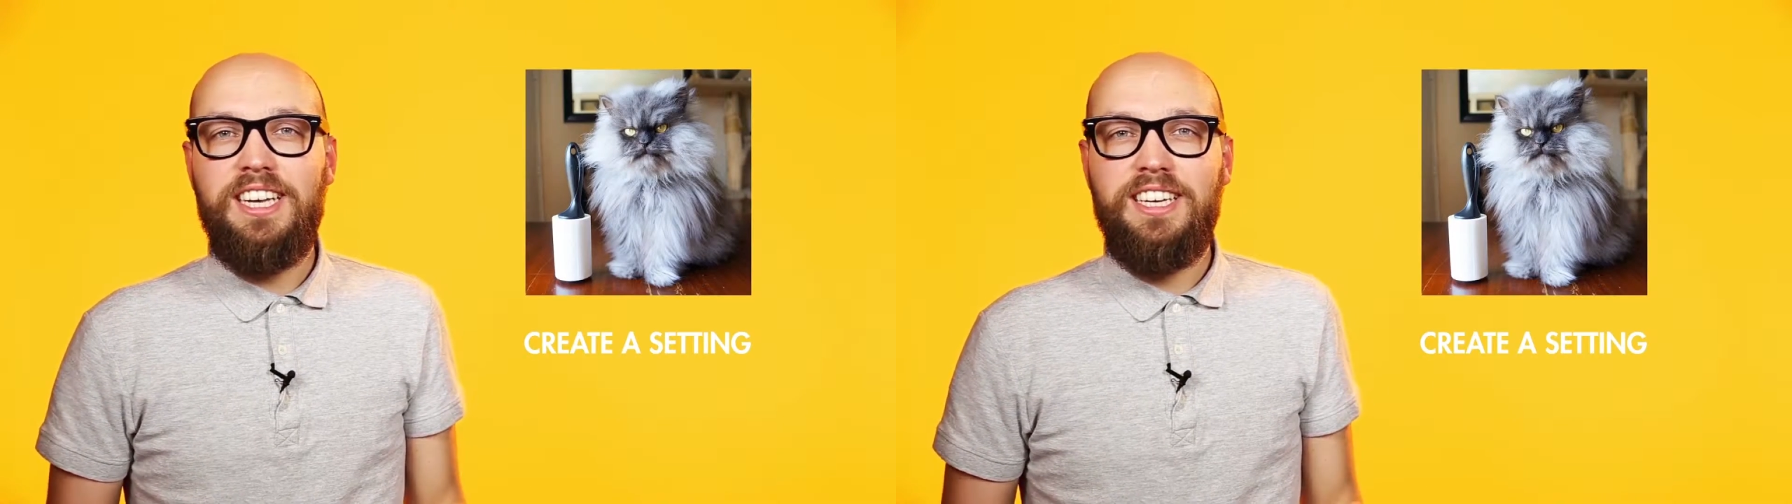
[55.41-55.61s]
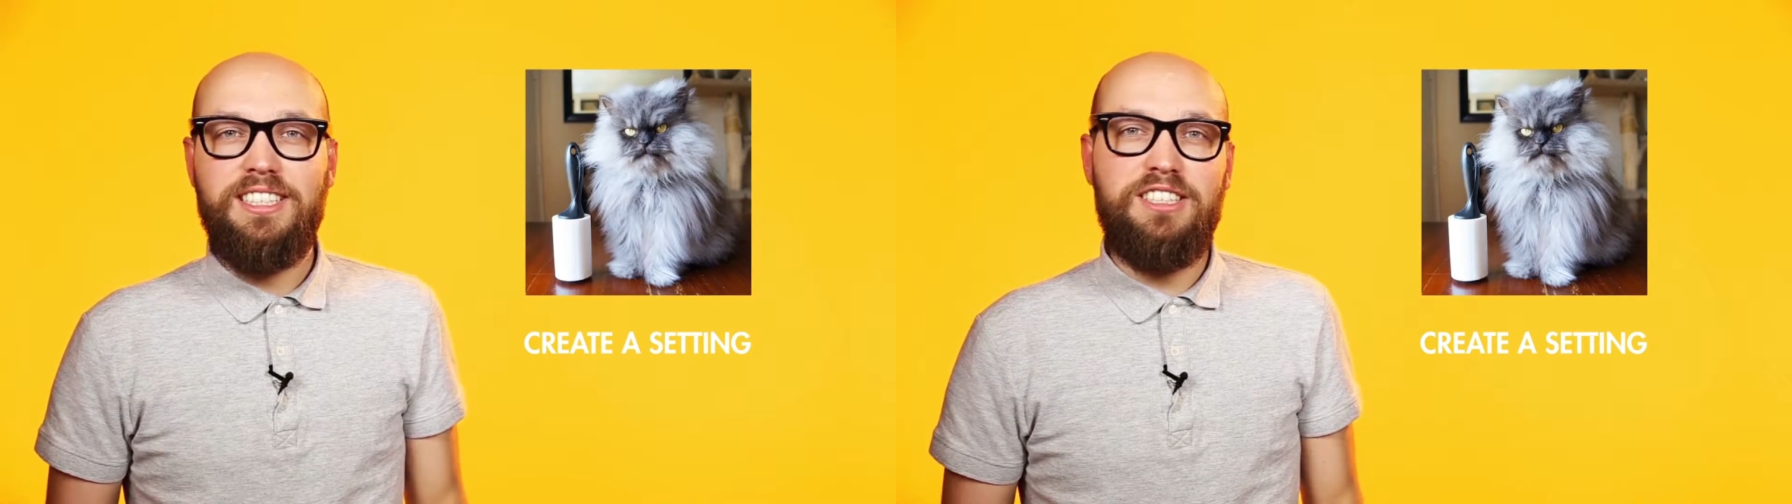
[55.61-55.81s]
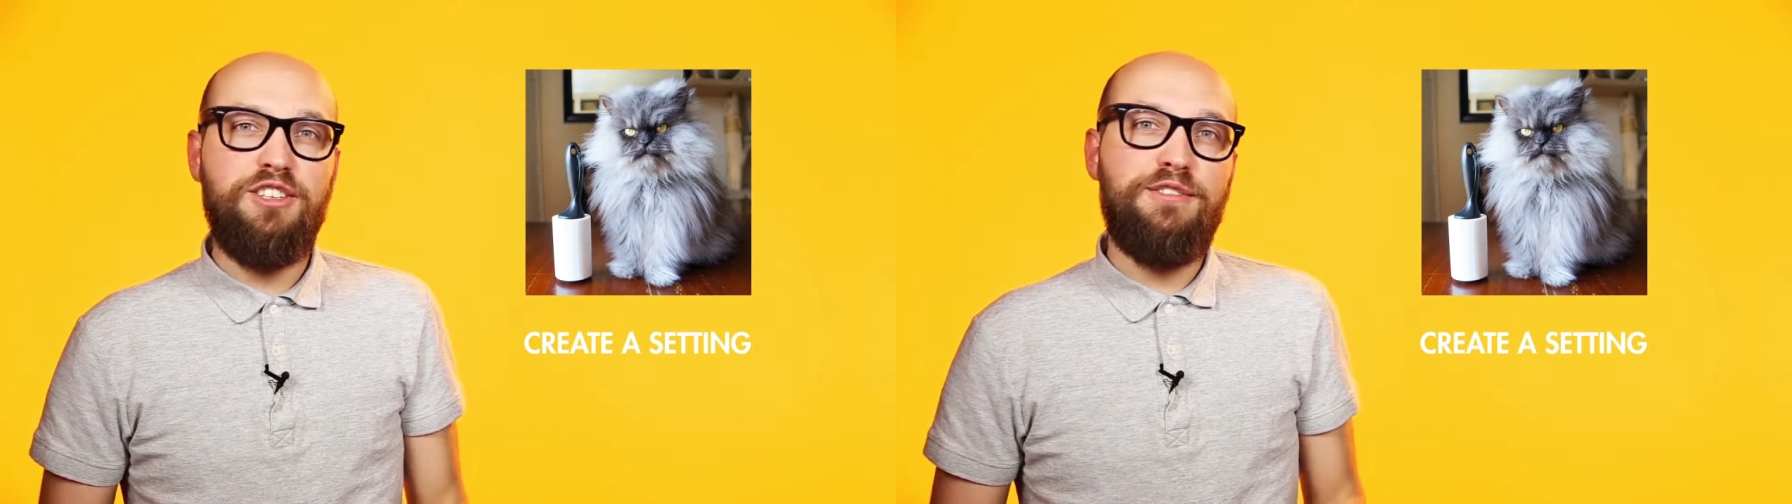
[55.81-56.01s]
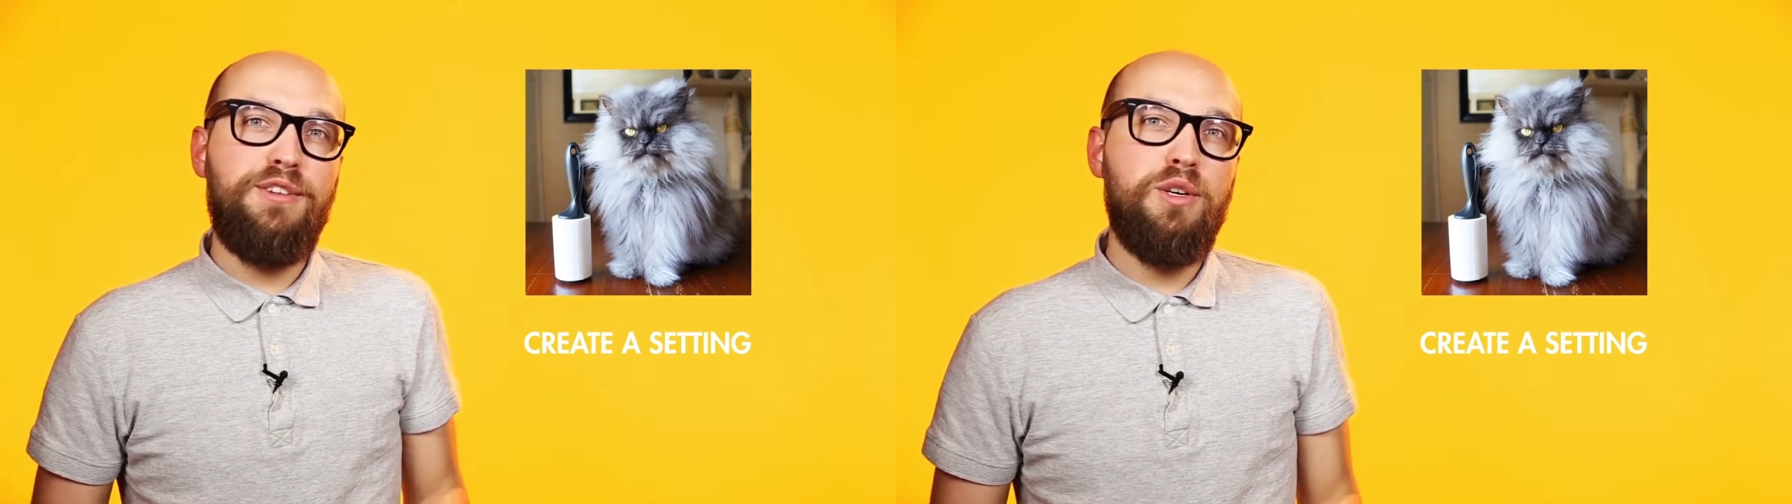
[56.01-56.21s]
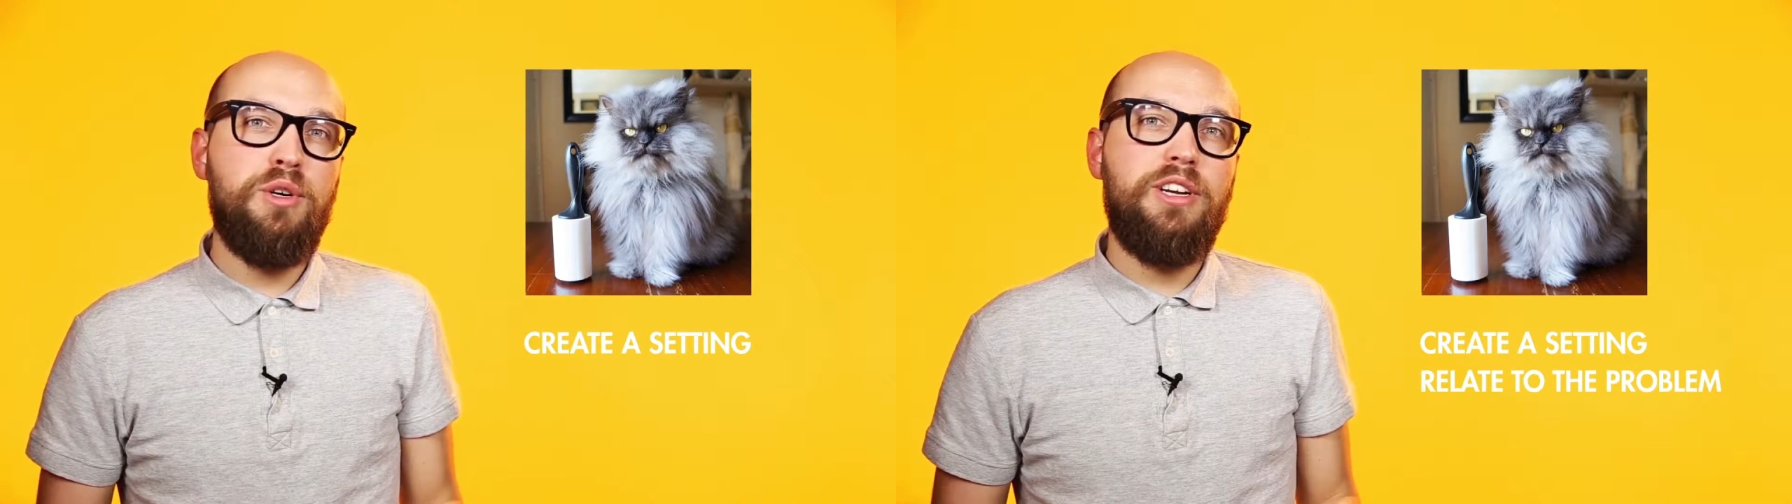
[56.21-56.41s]
setting that your
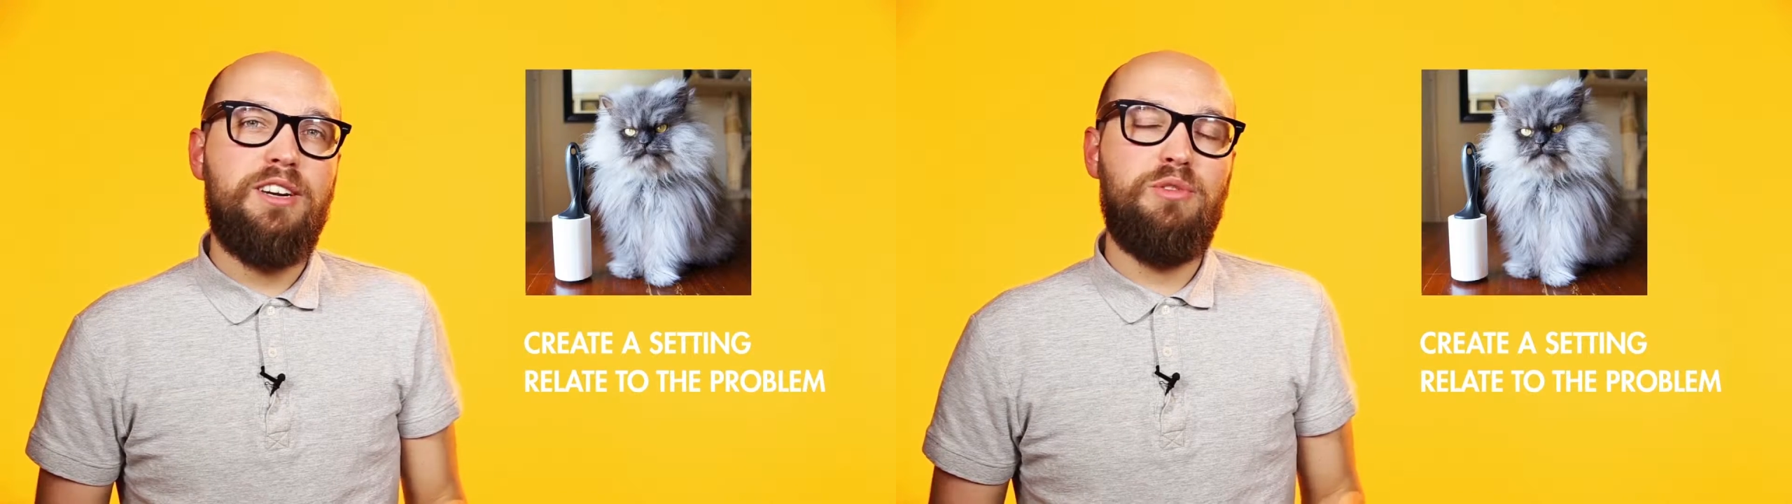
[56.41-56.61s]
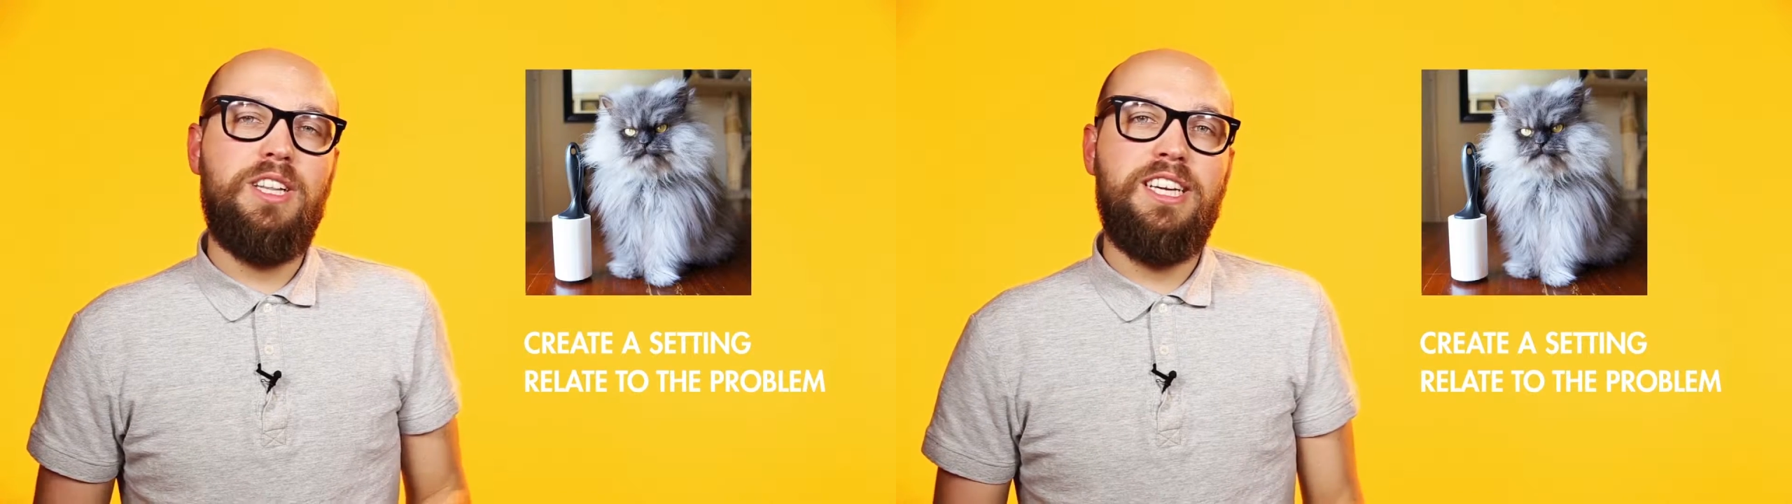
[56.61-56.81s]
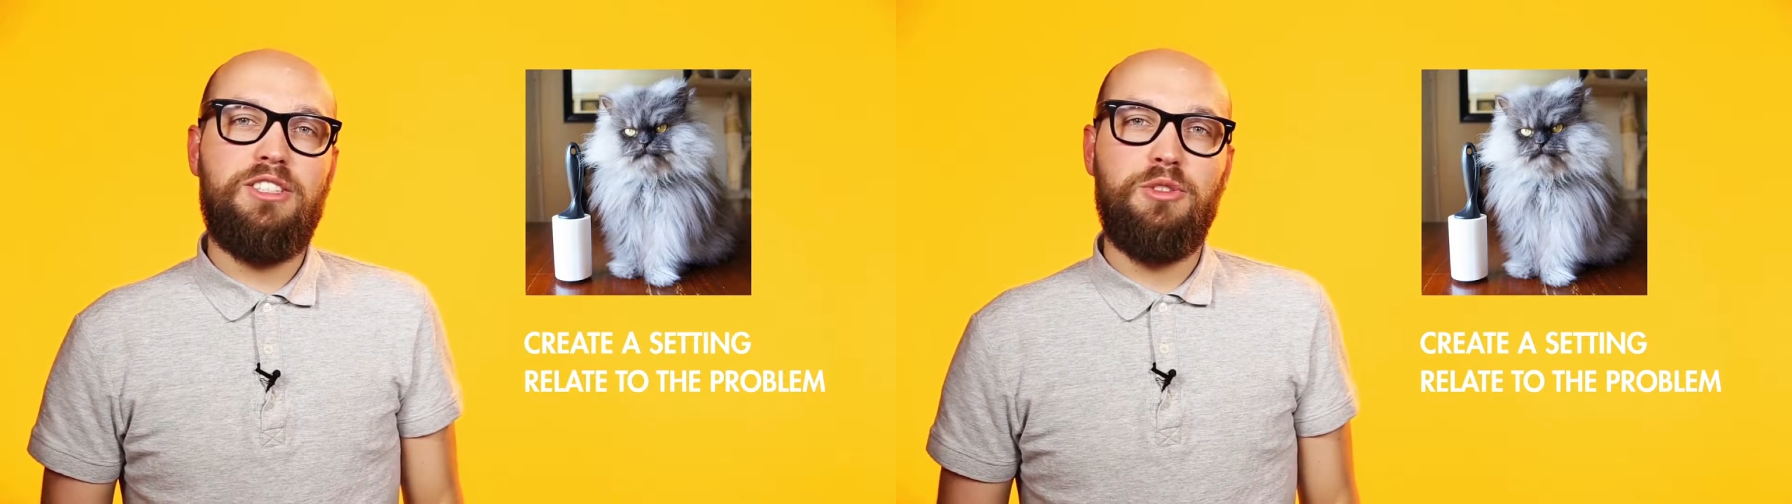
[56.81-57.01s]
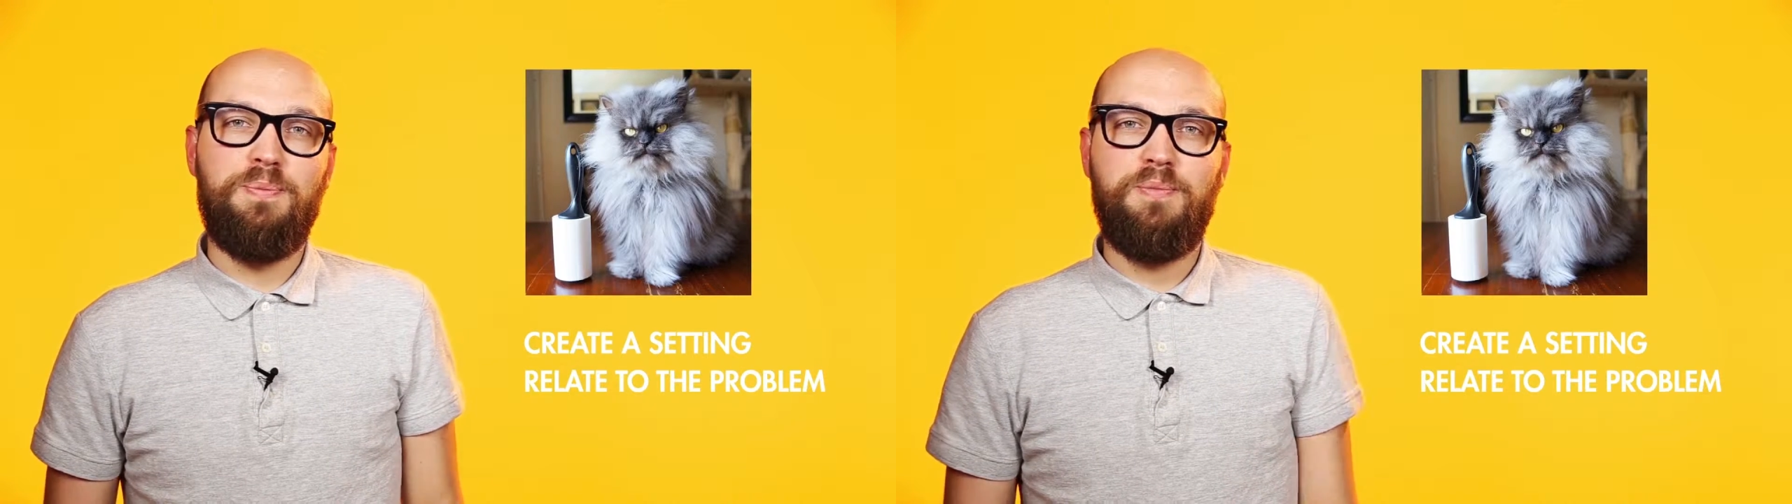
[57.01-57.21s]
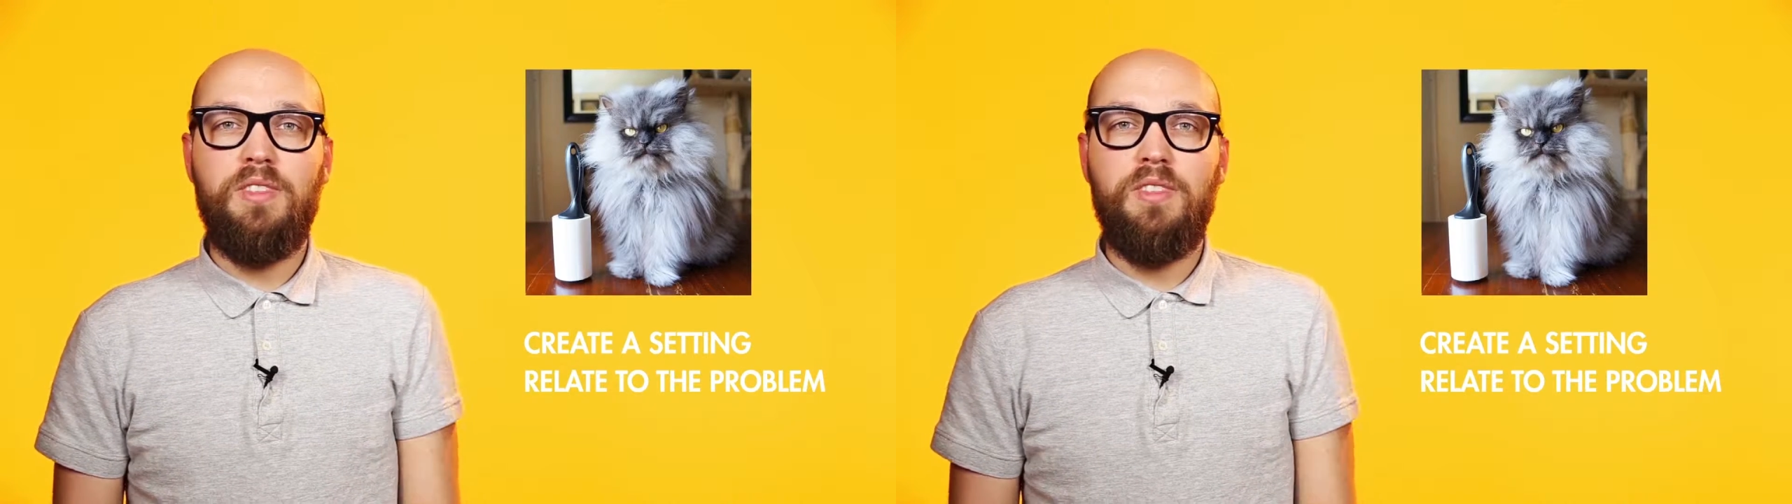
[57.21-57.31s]
viewer can relate to.